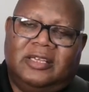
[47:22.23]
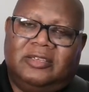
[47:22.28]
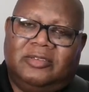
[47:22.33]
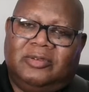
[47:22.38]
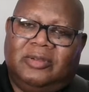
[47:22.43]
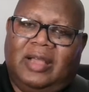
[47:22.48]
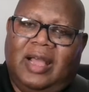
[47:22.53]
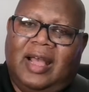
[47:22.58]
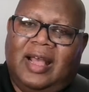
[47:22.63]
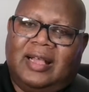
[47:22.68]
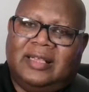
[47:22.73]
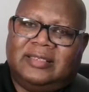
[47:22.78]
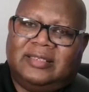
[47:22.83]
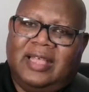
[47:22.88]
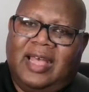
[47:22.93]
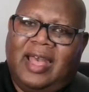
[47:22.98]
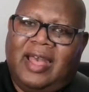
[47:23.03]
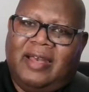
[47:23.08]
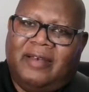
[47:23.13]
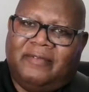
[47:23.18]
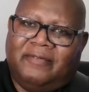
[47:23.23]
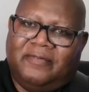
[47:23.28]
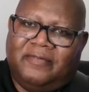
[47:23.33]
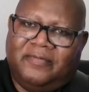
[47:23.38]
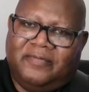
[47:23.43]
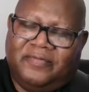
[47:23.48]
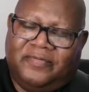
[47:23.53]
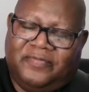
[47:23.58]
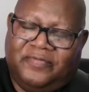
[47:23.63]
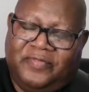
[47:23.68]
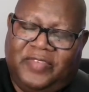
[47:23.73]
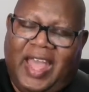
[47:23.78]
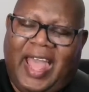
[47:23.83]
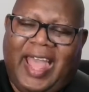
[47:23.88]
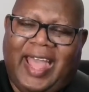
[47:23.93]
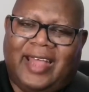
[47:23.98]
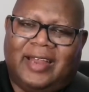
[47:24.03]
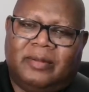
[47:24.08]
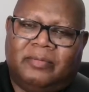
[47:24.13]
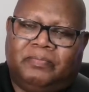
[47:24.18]
You guys have
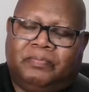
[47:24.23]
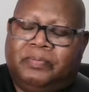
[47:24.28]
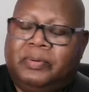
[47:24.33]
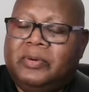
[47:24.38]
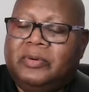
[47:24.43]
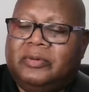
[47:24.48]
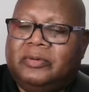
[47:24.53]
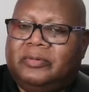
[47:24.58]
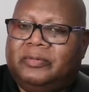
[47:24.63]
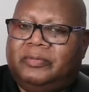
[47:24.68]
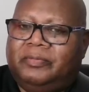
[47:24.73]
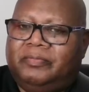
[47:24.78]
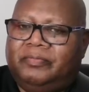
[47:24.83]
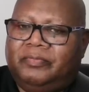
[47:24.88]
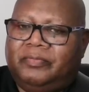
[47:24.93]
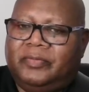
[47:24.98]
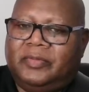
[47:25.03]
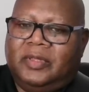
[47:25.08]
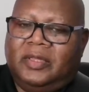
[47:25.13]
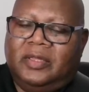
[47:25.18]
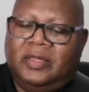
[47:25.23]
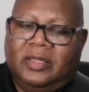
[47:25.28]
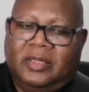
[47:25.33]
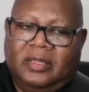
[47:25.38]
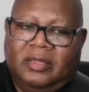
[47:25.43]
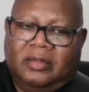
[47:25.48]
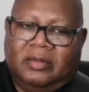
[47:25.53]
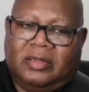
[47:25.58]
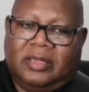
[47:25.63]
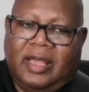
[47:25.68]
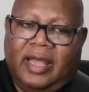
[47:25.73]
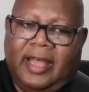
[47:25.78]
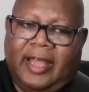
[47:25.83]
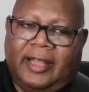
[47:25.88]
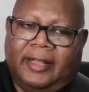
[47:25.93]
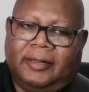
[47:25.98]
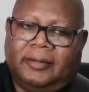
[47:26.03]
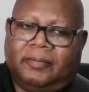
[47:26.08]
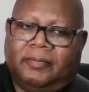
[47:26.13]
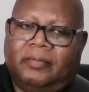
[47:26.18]
that. Boom.
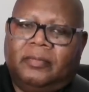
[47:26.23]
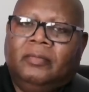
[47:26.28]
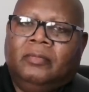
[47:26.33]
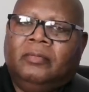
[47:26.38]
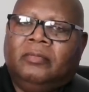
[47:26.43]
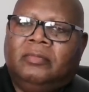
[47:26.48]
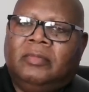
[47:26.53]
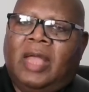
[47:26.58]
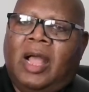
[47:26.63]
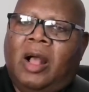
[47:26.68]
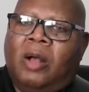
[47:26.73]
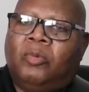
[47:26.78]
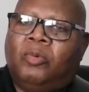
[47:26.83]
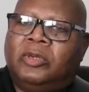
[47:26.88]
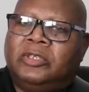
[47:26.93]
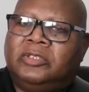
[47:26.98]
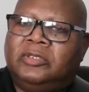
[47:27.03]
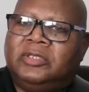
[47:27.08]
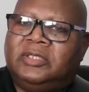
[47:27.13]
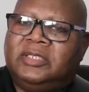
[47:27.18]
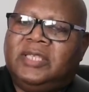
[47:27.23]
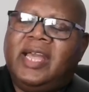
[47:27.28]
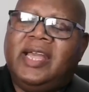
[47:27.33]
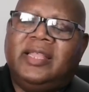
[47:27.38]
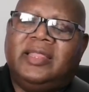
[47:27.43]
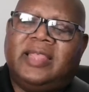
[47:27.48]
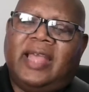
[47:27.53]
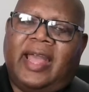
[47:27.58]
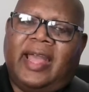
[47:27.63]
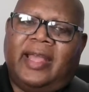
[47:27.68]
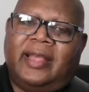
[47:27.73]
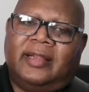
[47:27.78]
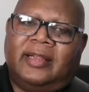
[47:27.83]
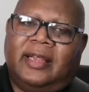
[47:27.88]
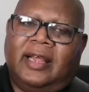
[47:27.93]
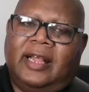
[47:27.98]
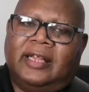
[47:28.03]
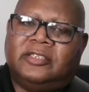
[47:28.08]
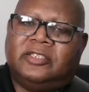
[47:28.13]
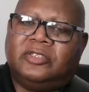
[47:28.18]
Okay. Now I want you to take
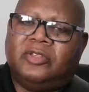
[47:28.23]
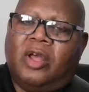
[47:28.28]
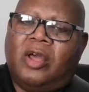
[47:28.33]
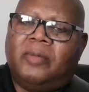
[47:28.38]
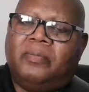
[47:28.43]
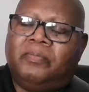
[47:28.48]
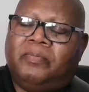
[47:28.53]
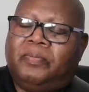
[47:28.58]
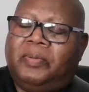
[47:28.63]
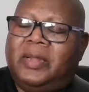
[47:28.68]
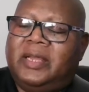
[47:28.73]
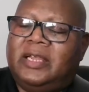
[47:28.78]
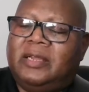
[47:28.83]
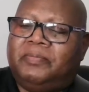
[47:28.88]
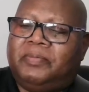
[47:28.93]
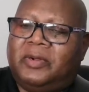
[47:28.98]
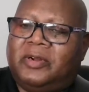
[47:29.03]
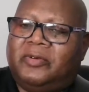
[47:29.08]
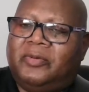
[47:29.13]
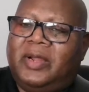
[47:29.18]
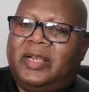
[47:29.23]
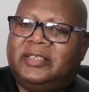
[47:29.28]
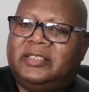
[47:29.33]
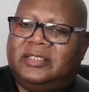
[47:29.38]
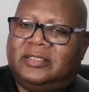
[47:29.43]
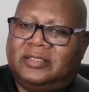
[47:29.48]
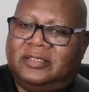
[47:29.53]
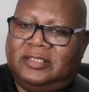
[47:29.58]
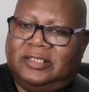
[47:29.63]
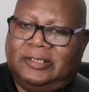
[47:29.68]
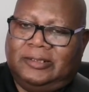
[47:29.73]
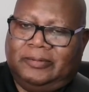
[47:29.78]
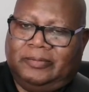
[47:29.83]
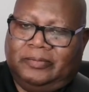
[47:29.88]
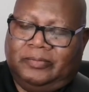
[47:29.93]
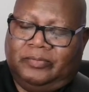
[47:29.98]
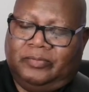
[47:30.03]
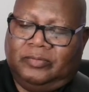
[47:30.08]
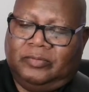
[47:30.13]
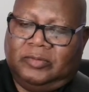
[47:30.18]
that and start playing progressions.
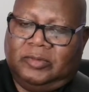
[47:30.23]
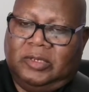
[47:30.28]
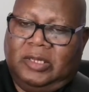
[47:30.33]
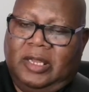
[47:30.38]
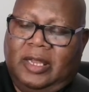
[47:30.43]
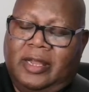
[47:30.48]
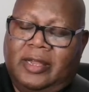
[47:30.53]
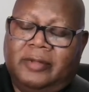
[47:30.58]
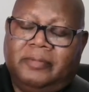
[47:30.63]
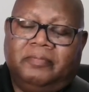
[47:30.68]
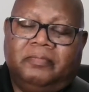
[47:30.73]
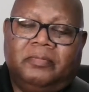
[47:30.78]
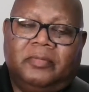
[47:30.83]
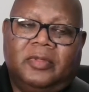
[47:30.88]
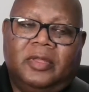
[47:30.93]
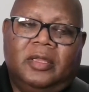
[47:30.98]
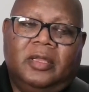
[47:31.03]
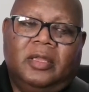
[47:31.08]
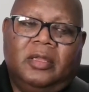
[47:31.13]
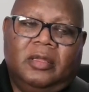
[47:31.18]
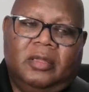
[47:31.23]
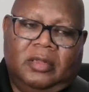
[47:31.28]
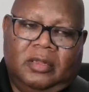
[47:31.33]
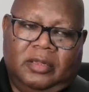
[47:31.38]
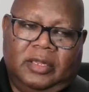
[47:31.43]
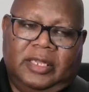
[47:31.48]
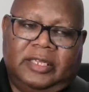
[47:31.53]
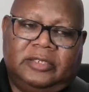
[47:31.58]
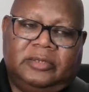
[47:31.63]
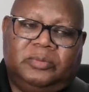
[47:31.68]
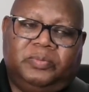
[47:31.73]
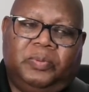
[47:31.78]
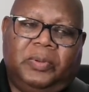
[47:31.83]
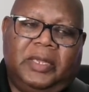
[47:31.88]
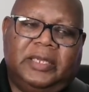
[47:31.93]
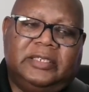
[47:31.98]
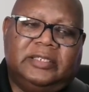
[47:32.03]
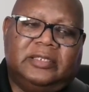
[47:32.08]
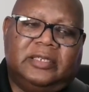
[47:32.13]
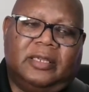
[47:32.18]
Okay? Let's
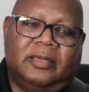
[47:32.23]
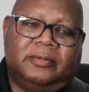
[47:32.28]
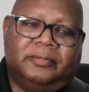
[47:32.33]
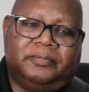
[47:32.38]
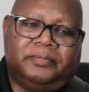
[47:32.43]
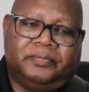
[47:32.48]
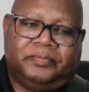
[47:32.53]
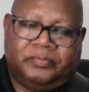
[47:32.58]
play some.